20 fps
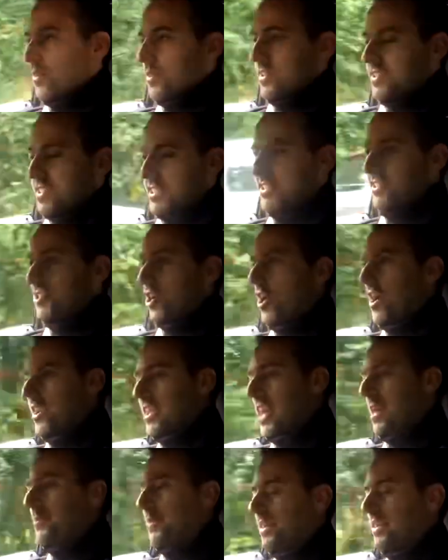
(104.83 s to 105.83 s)
this is
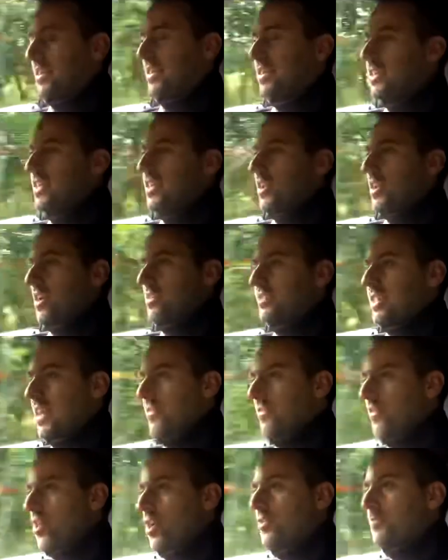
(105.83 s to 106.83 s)
dynamically. Like I say, I've
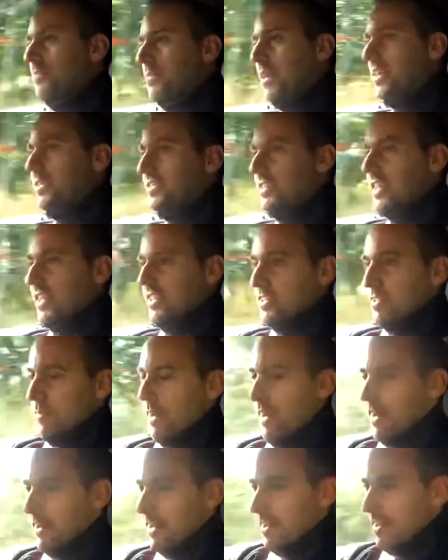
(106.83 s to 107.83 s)
heard mixed things
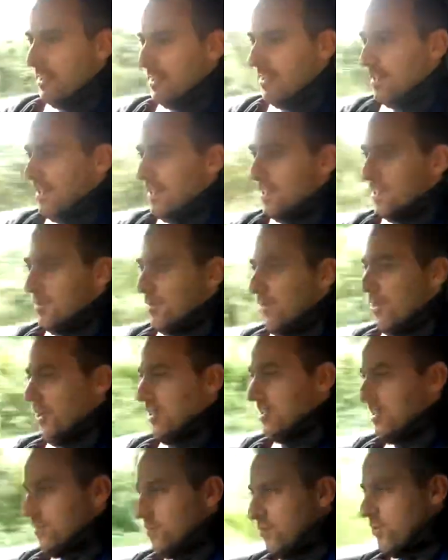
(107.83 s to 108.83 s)
about it. Some
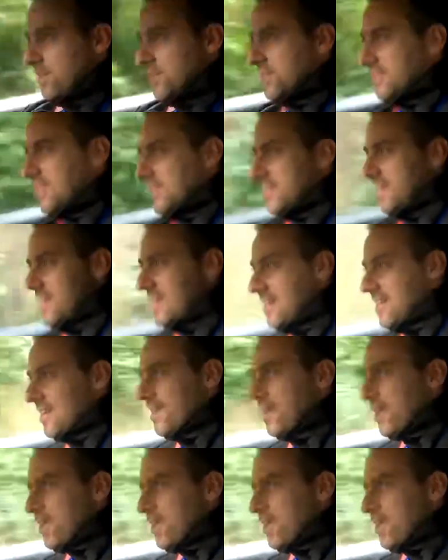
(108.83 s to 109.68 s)
nice little twisties here.